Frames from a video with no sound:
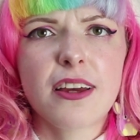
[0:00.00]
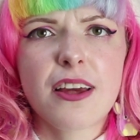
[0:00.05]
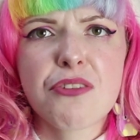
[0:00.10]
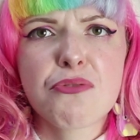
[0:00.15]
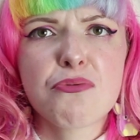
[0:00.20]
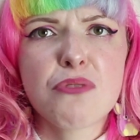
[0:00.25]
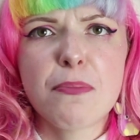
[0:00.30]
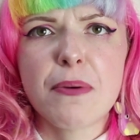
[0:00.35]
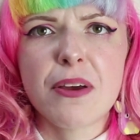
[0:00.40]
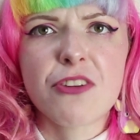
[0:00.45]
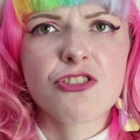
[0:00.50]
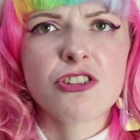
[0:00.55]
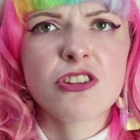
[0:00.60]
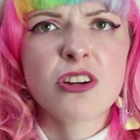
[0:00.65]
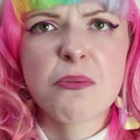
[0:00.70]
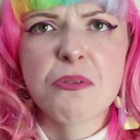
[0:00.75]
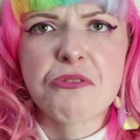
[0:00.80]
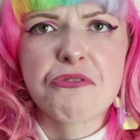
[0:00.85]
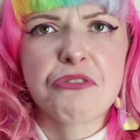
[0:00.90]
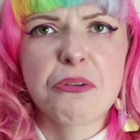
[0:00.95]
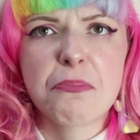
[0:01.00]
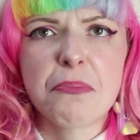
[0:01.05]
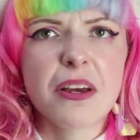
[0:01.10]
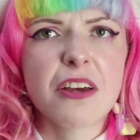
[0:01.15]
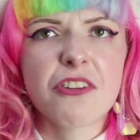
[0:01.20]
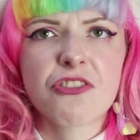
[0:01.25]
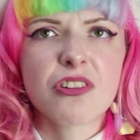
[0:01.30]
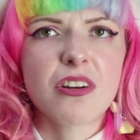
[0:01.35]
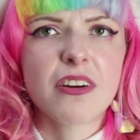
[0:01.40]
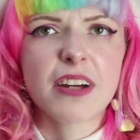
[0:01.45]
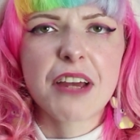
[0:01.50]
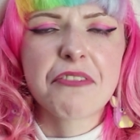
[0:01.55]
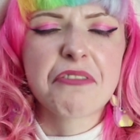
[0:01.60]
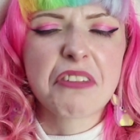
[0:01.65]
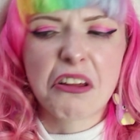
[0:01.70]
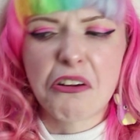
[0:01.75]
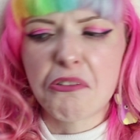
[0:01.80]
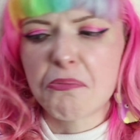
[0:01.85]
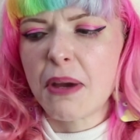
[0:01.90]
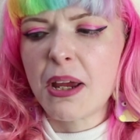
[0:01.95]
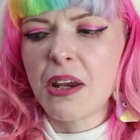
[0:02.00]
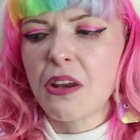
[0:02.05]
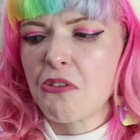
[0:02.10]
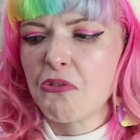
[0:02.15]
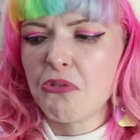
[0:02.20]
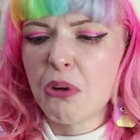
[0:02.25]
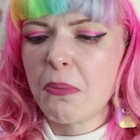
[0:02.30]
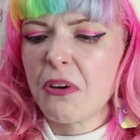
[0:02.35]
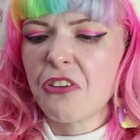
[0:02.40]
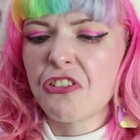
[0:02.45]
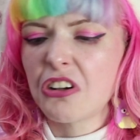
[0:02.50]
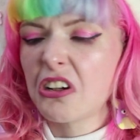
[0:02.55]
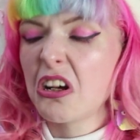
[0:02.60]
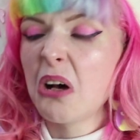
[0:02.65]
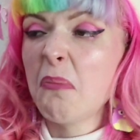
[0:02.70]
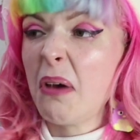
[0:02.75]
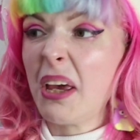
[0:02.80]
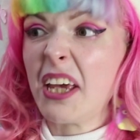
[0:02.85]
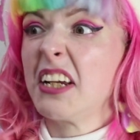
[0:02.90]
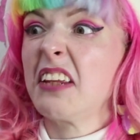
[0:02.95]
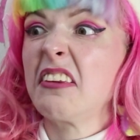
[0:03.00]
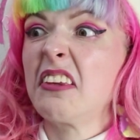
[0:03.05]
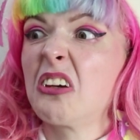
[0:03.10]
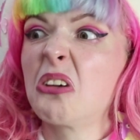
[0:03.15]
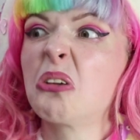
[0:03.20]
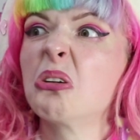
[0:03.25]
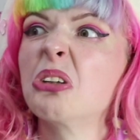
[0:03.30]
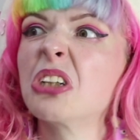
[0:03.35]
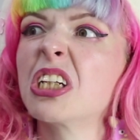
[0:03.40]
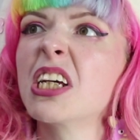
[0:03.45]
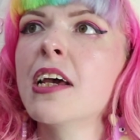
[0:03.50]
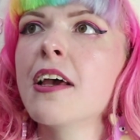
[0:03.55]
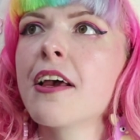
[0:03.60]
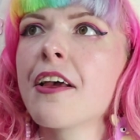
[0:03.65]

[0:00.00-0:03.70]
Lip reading: it's rubbish, I know it's rubbish, like everything I've made is rubbish, I can't make anything good.